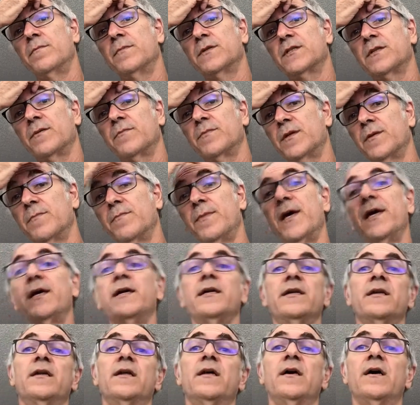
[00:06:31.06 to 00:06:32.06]
some
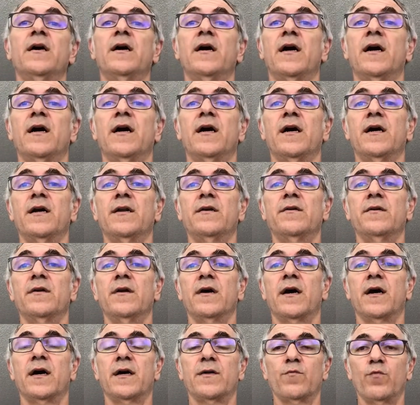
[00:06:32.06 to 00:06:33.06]
debate on,
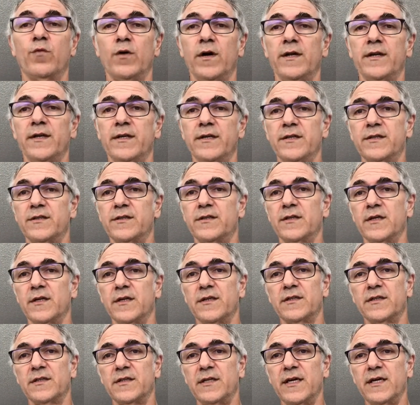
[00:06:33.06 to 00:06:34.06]
on what is
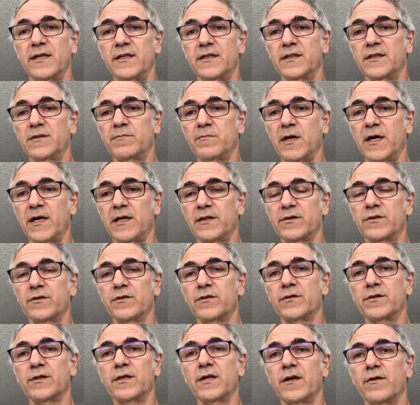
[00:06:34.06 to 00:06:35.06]
state
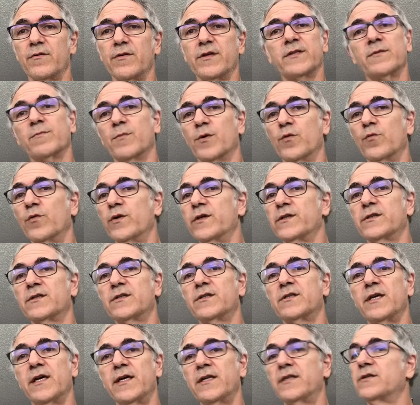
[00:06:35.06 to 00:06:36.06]
sponsored terrorism or which
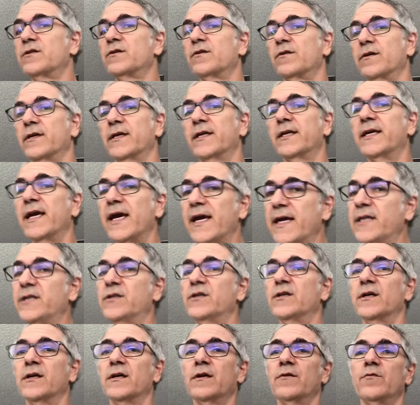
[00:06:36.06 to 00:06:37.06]
states are
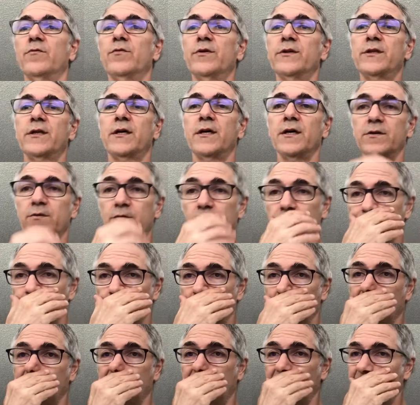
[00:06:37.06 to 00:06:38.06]
engaging, which countries
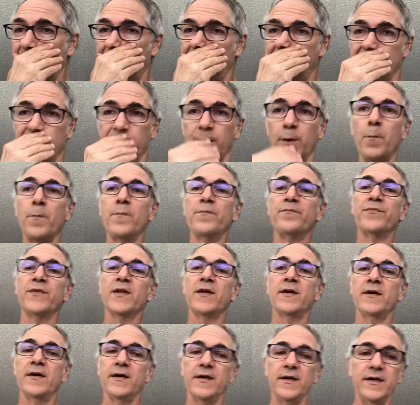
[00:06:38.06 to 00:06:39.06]
are engaging
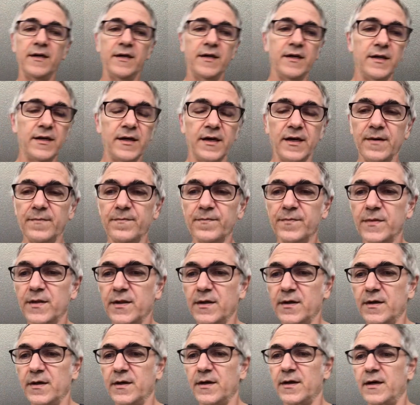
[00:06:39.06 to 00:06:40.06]
in um,
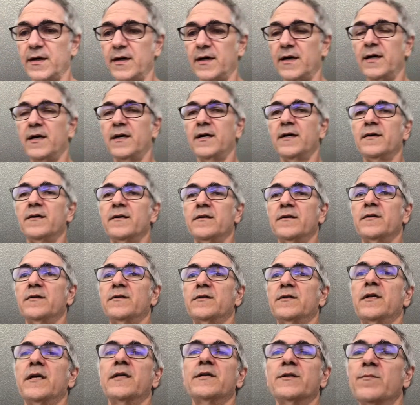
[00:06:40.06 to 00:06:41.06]
uh,
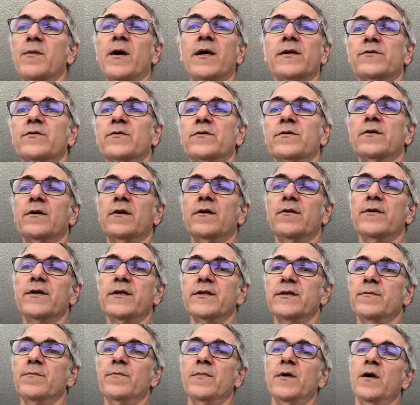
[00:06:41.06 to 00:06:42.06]
state sponsored
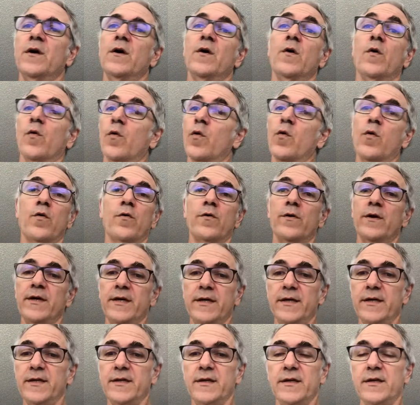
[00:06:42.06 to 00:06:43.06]
terrorism, or
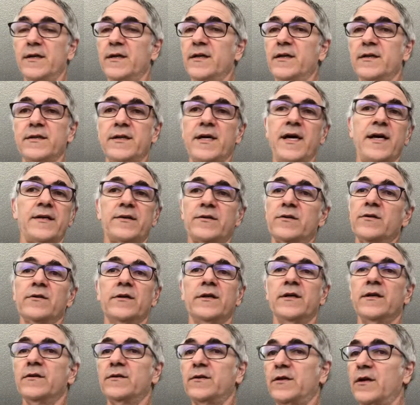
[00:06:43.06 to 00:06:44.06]
is
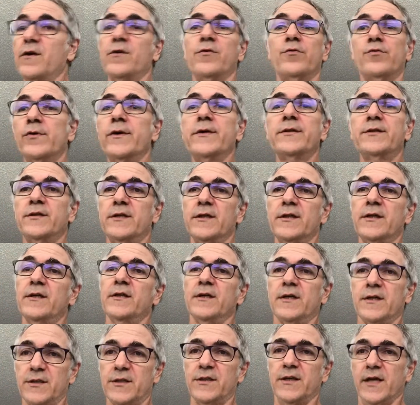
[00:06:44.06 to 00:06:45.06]
actually a terroristic
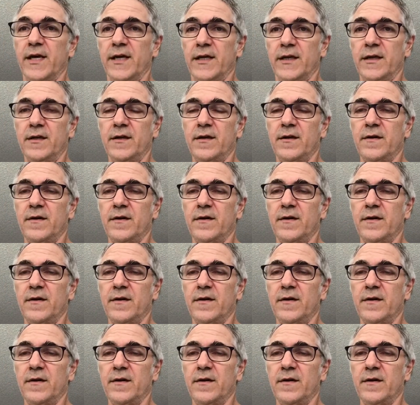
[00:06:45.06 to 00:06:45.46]
state